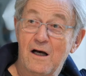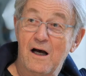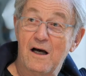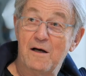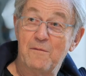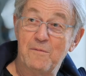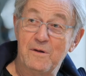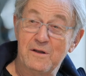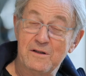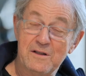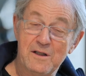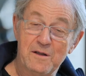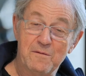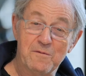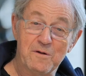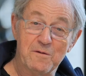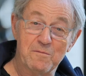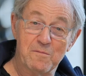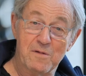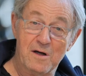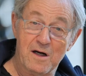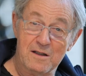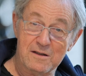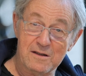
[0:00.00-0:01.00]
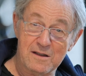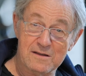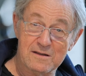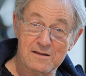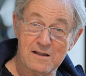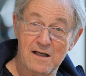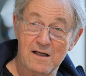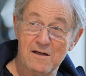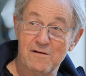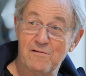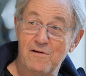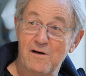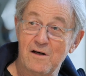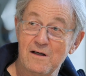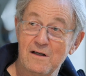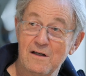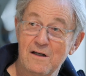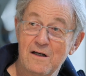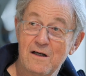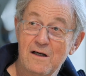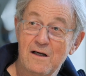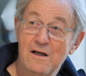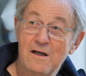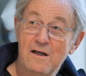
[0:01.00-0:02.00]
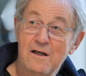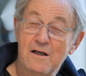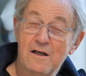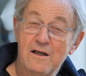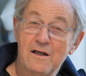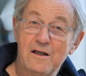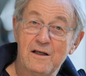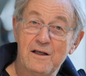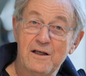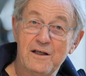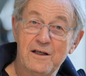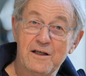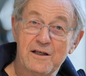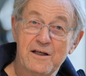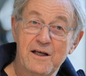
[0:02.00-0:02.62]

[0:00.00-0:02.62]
I met him in Bratislava. He